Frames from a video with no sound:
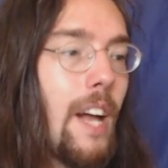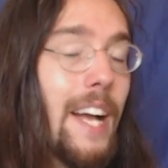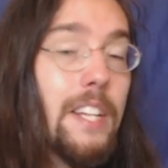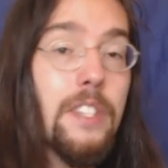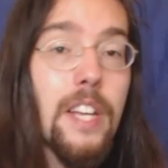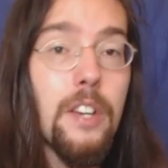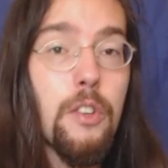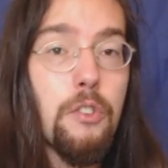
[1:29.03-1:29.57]
I
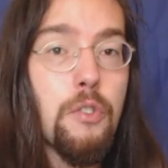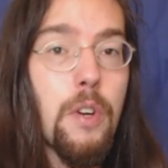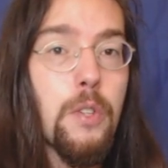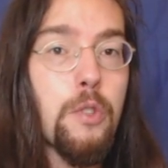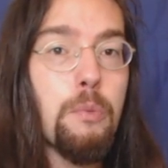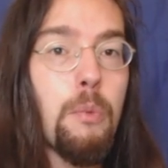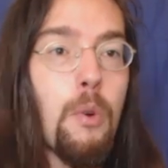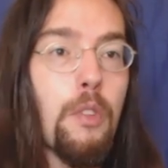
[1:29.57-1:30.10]
tend to
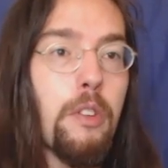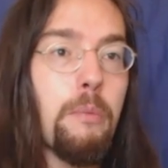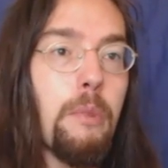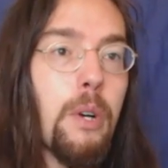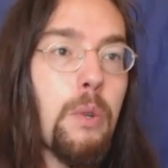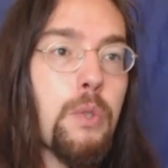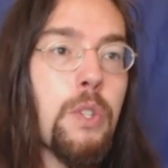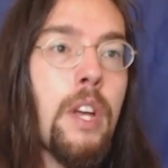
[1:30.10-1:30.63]
trust more than
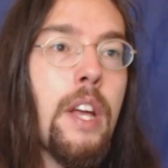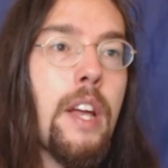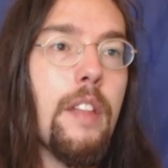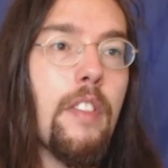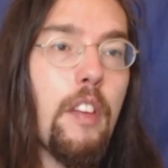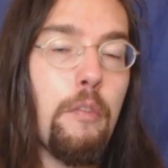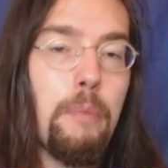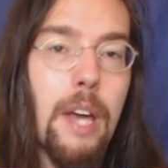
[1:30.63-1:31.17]
most.
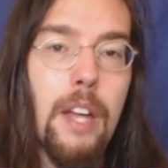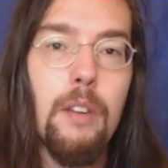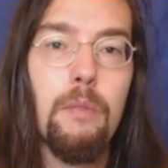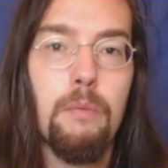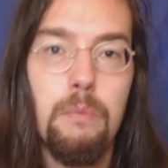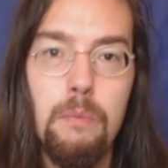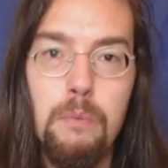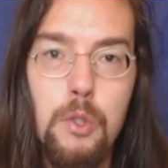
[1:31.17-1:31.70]
They've
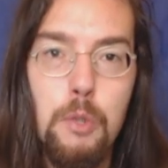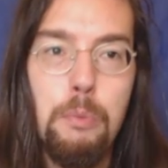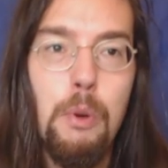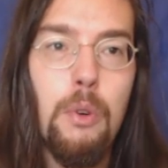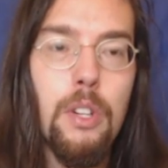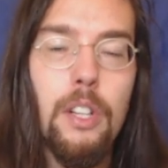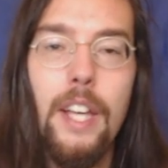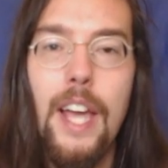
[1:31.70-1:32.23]
been
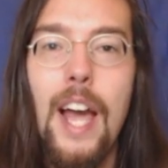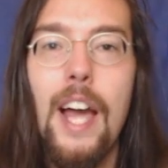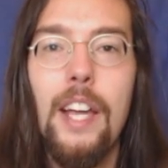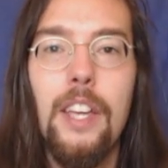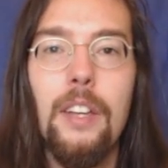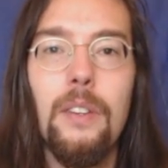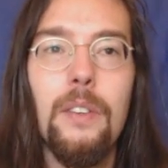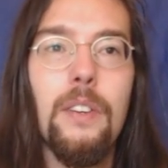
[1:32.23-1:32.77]
spookily
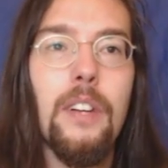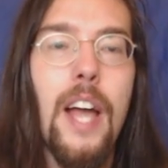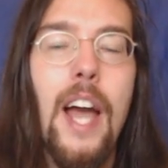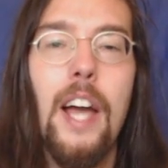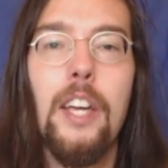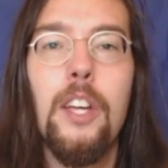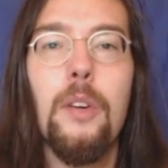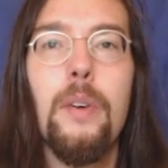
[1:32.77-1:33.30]

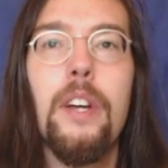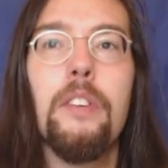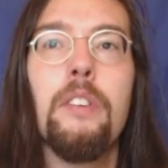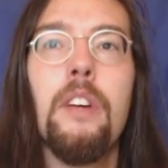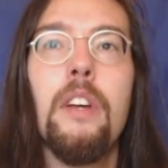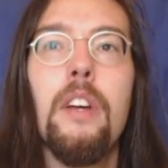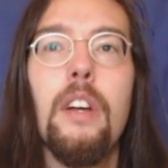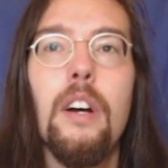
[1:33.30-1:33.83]
accurate
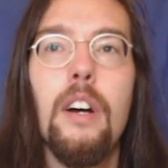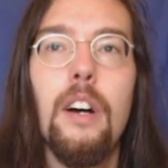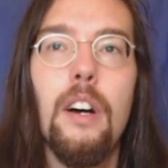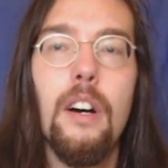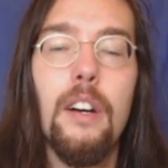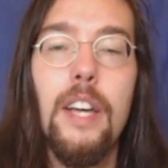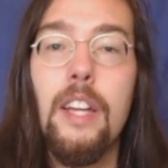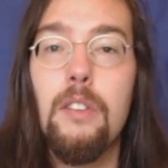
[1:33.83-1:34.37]

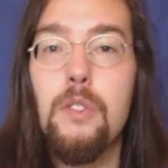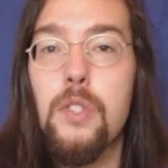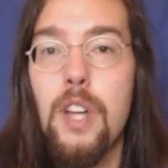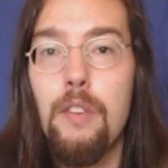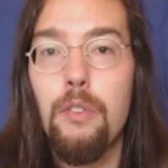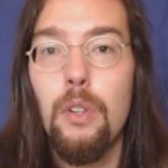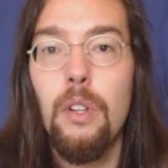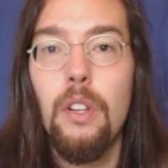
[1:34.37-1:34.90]
in
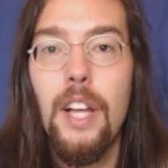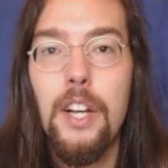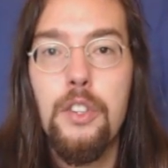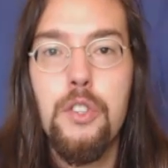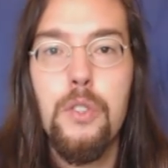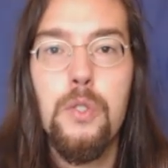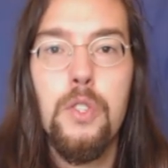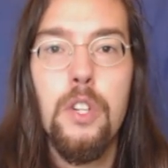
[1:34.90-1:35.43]
several
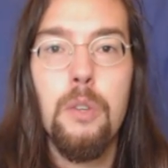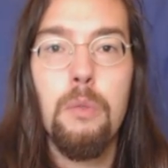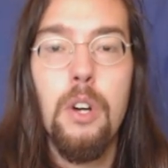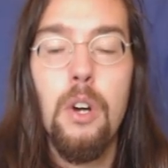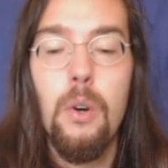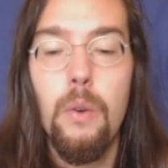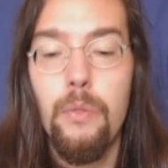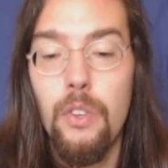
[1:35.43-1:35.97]
elections in a
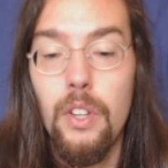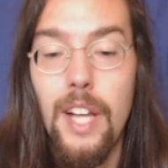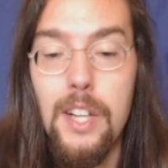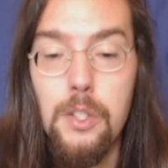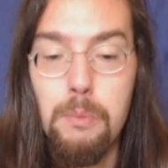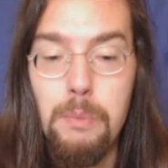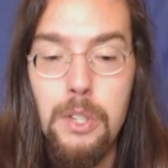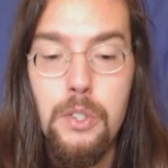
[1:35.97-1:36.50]
row, the
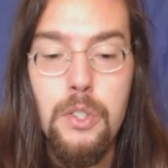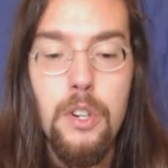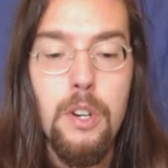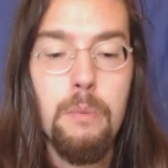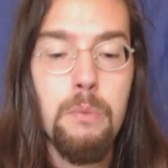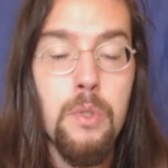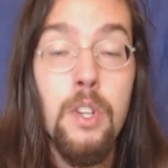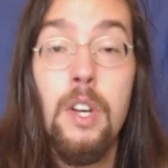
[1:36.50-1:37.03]
last
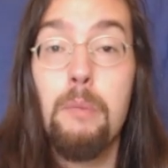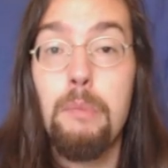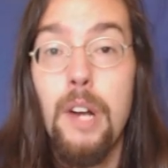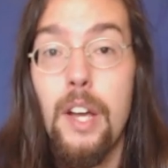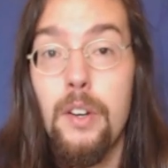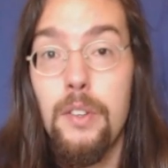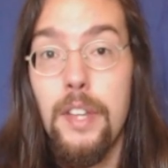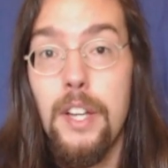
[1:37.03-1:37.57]
midterms,
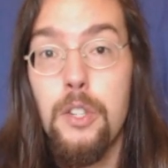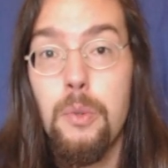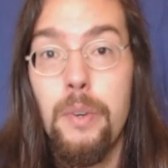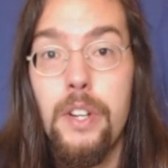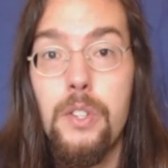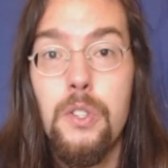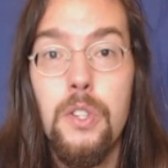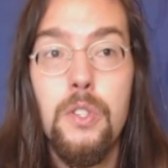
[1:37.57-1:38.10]
prior to that
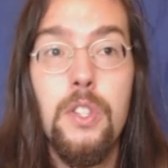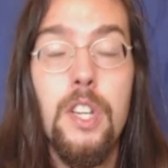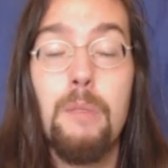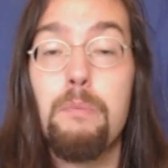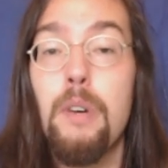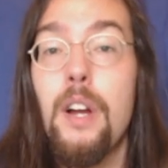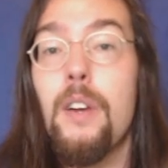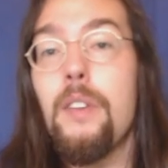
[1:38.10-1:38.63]

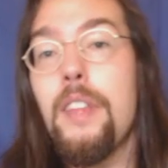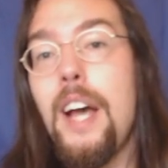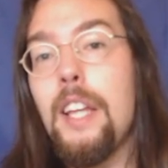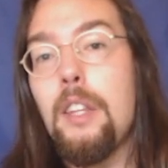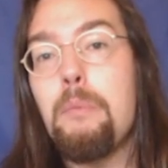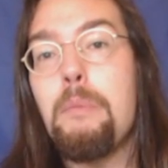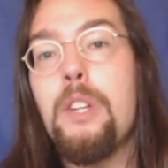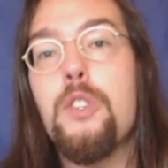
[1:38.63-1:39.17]
2016, prior to
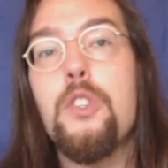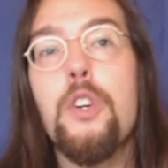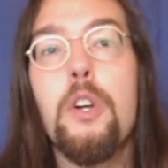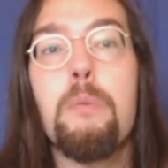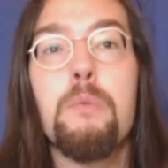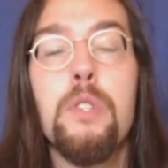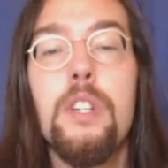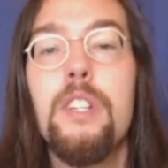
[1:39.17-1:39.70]
that the
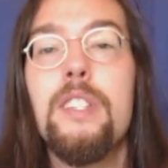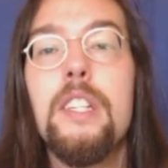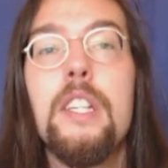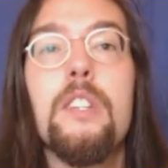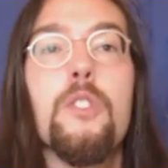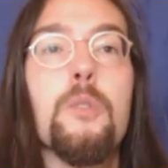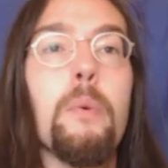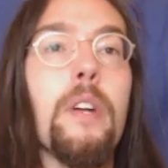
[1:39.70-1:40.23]
midterms, and
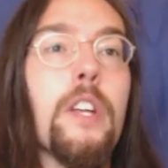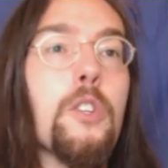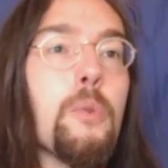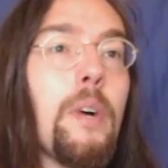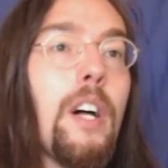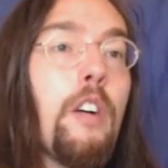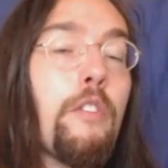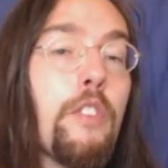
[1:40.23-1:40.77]
indeed in
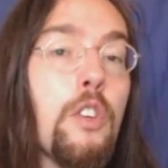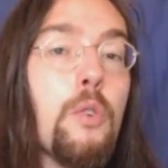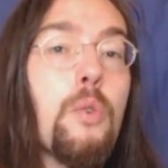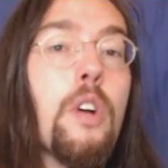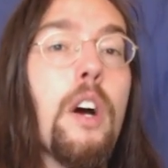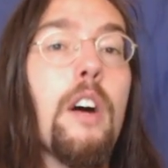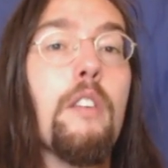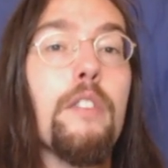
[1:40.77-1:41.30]
2012.
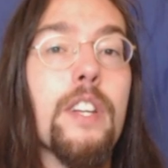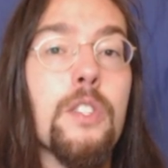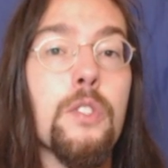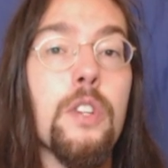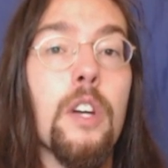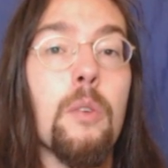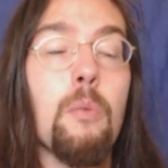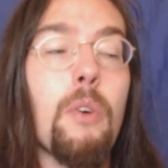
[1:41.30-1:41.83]
YouGov has
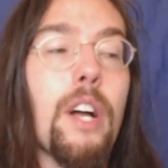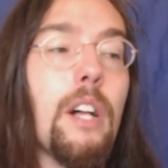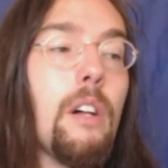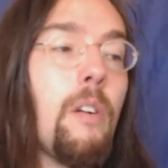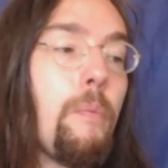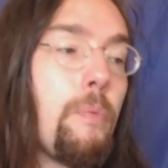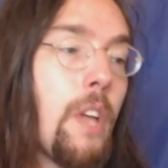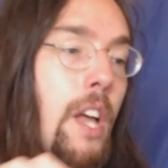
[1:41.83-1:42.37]
done
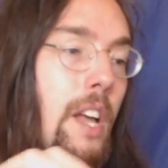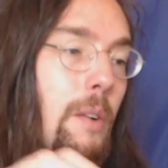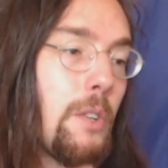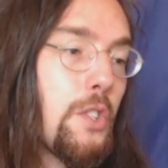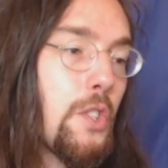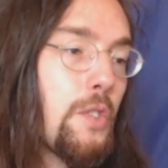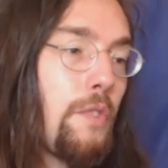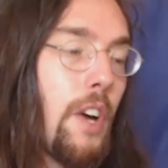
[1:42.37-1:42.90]
well,
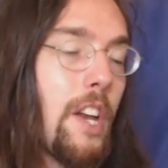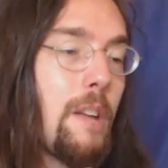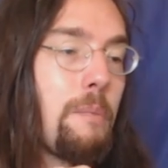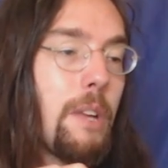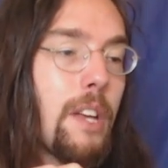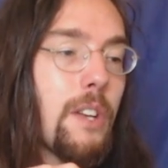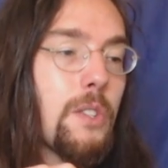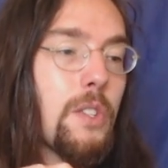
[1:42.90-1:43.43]
which is funny
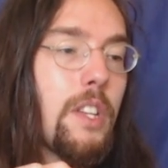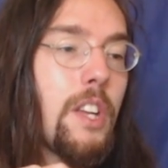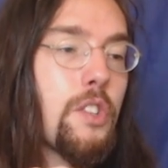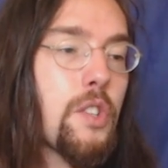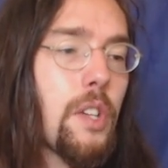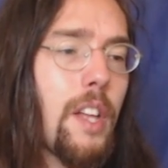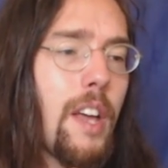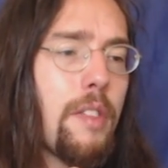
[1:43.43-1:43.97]
because
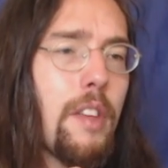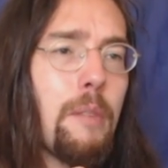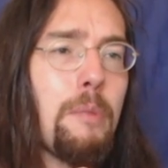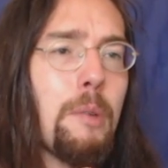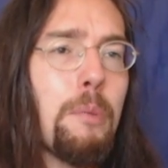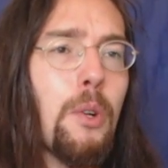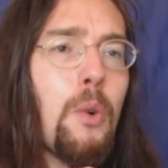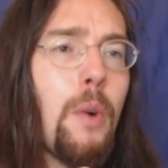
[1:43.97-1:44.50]
initially I think
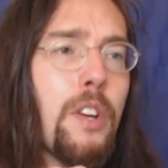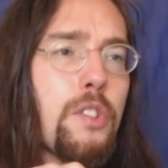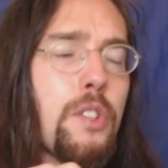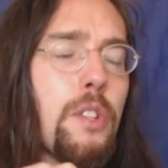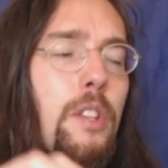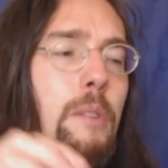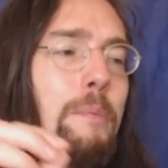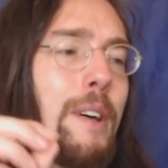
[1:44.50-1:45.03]
people
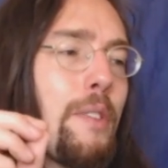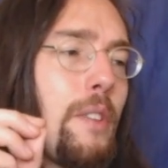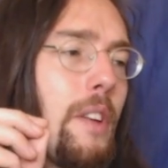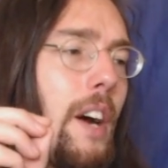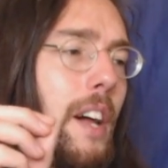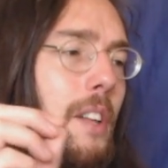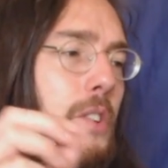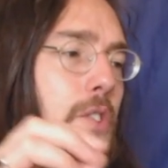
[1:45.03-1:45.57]
questioned their
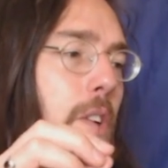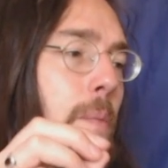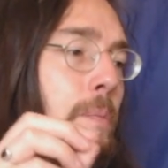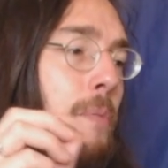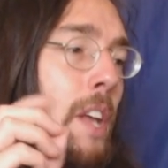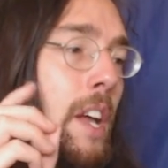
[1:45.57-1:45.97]
methodology.